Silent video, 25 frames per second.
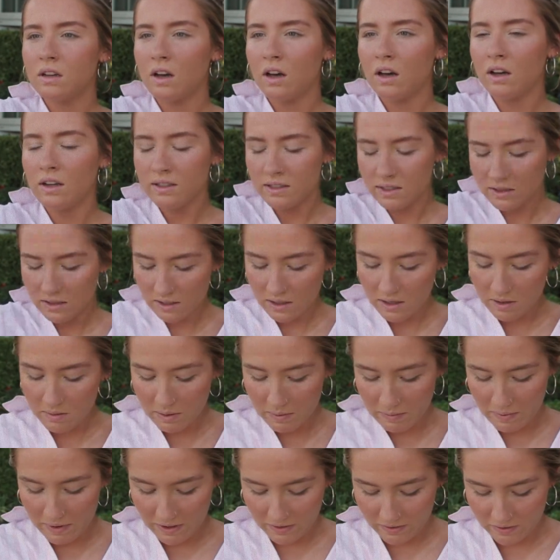Honestly,
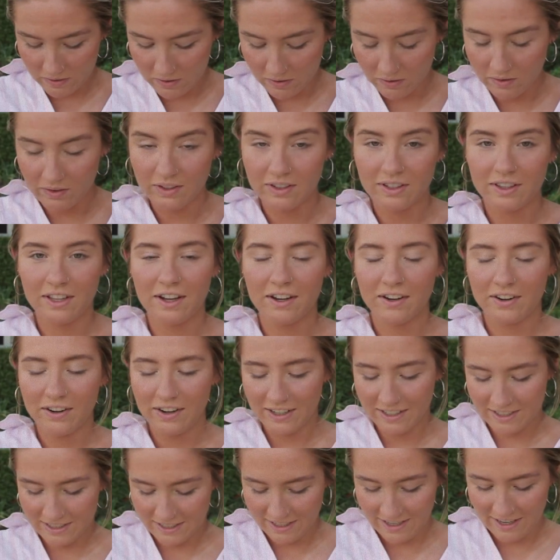my brows don't look that
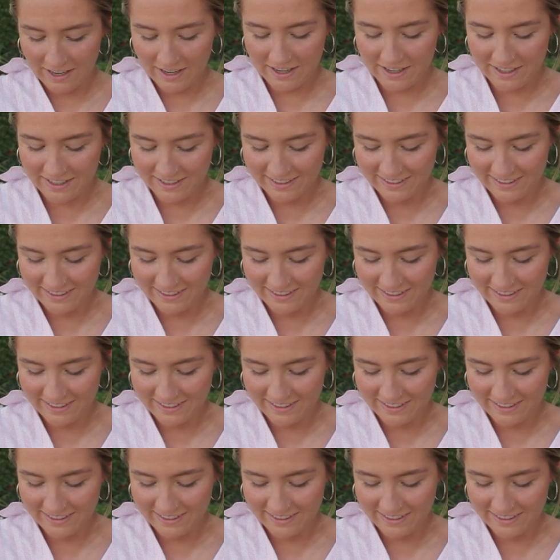great today.